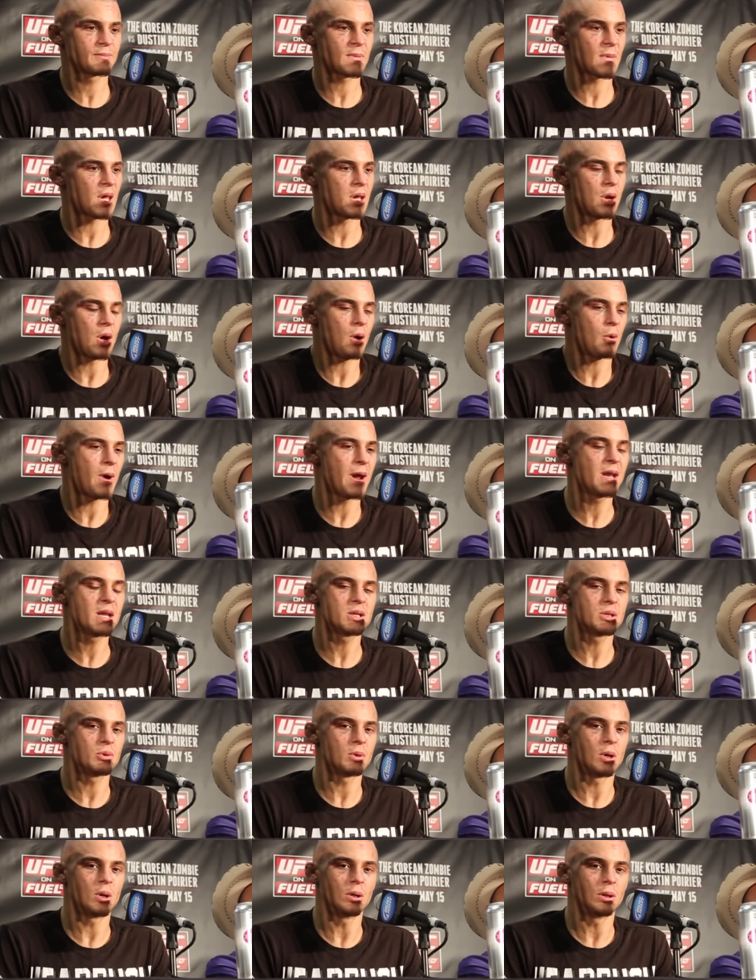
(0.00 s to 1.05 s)
You know, I waited
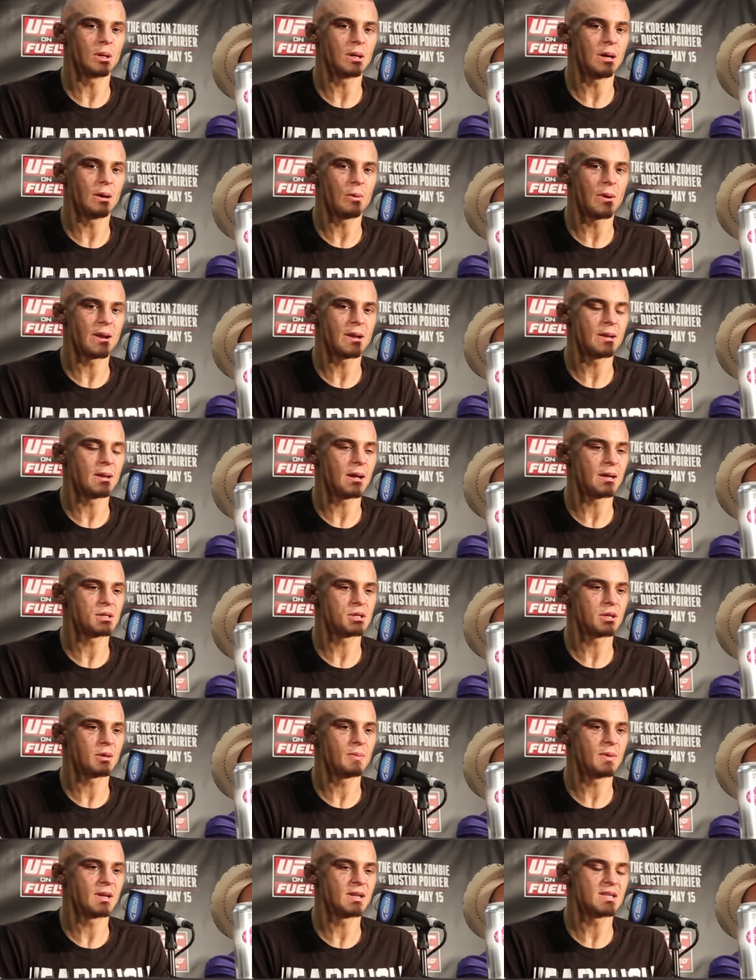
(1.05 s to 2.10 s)
too long. I
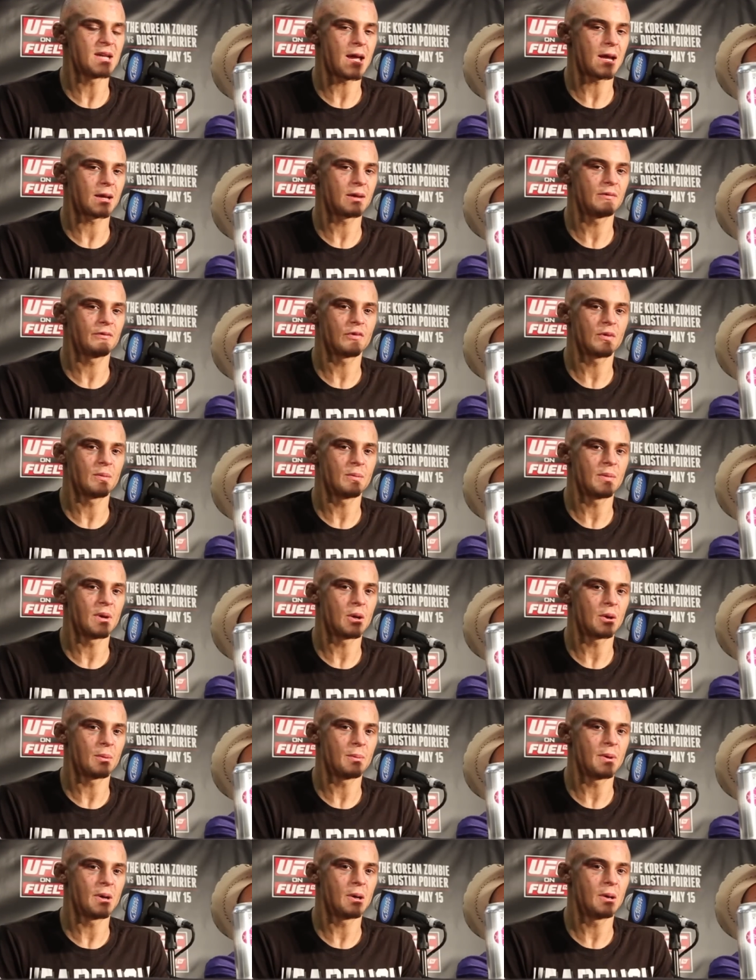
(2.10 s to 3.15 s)
should have been attacking from
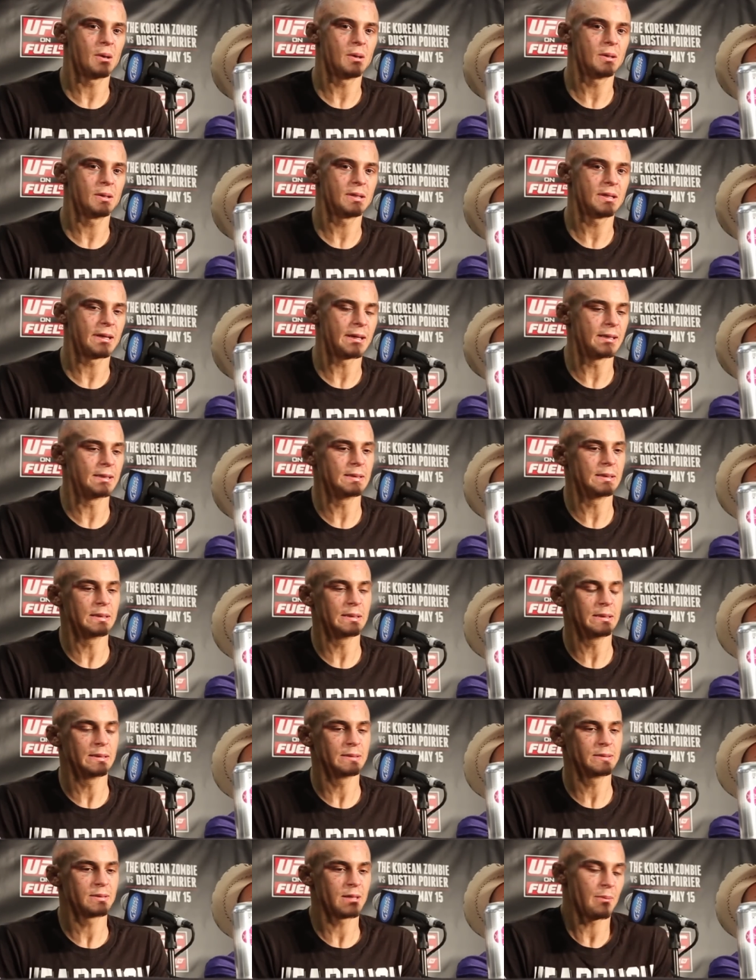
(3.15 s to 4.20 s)
bell to bell, and
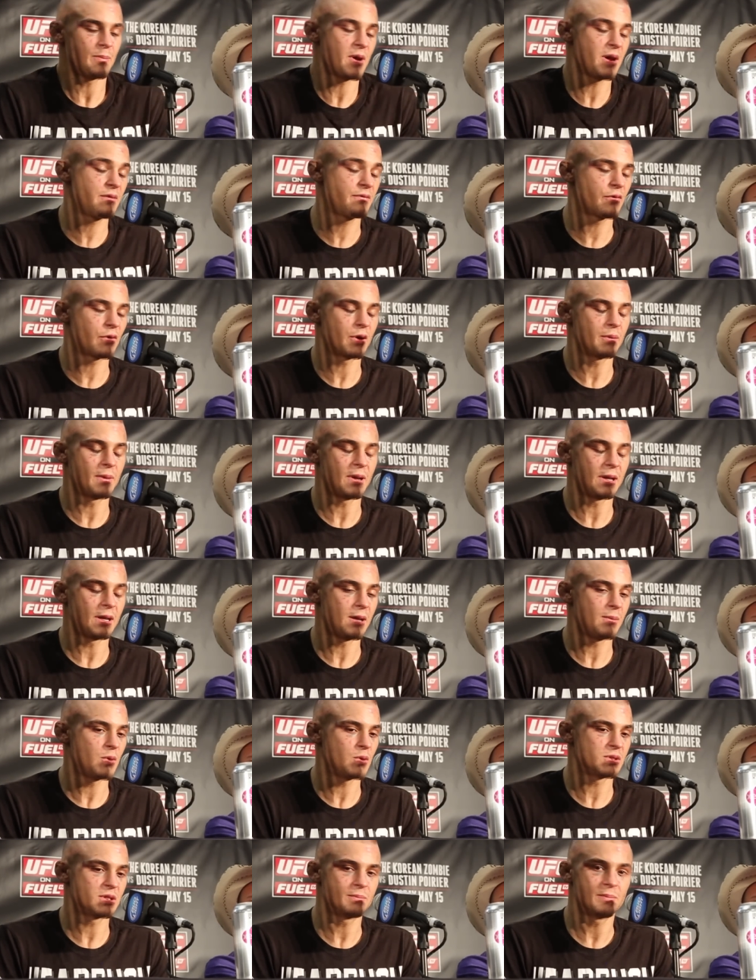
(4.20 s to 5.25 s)
I paid for it, man. He
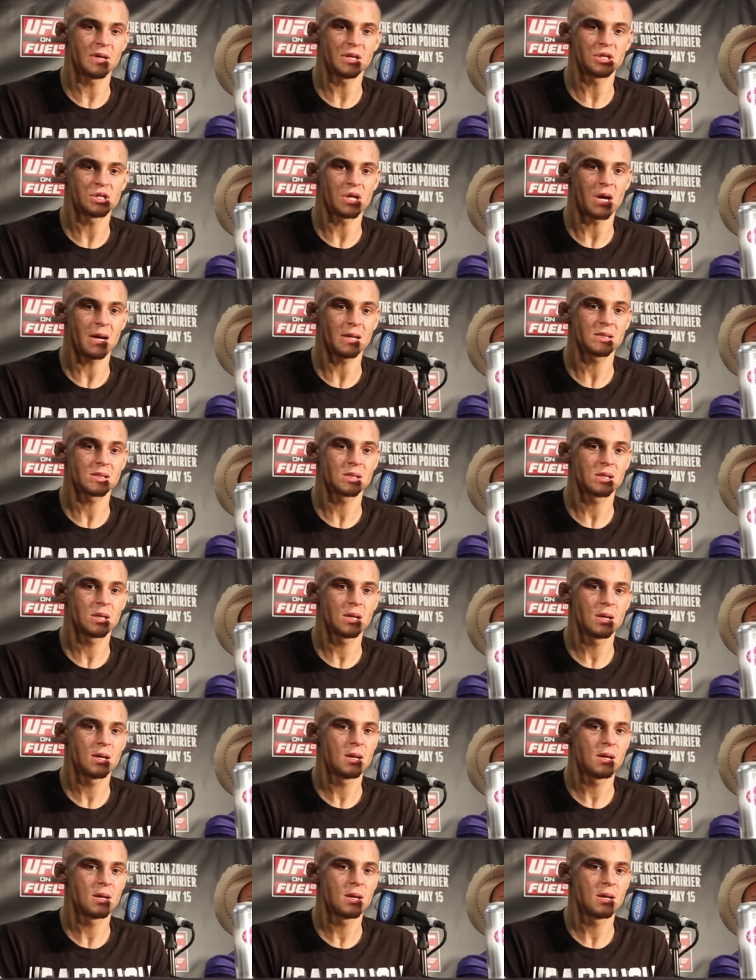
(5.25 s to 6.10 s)
hit me with some big shots.